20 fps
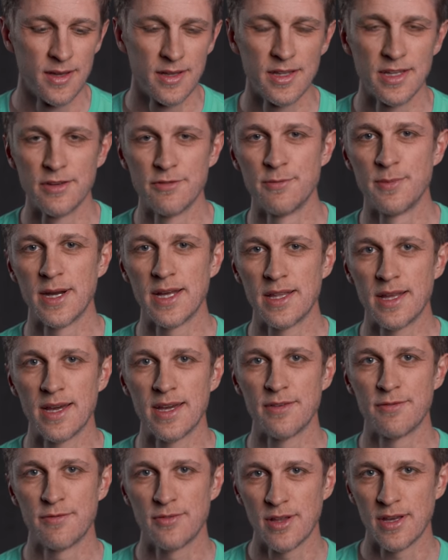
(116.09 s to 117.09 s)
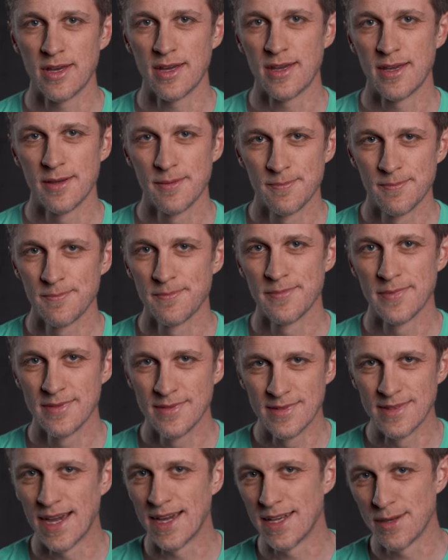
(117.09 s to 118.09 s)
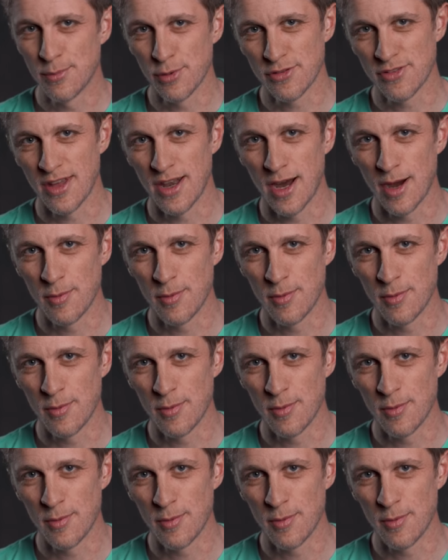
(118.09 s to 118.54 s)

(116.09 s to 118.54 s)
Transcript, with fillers: live my life like 90%